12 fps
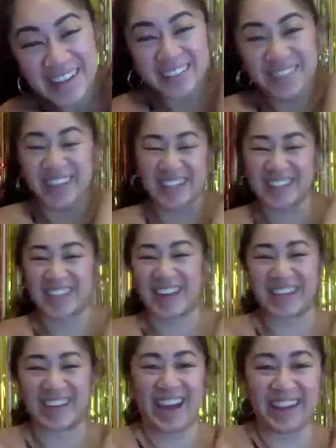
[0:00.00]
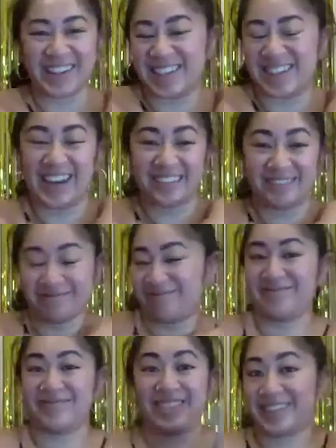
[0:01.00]
Because yeah,
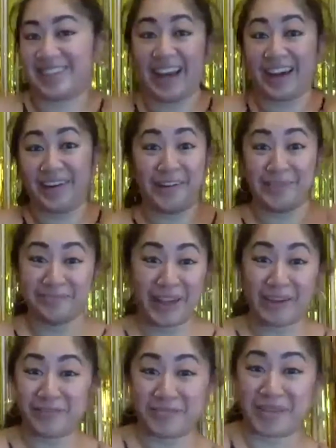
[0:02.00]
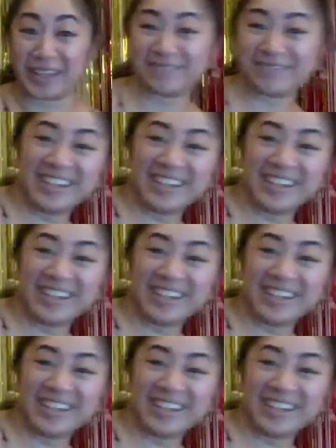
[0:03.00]
I don't know, not for me.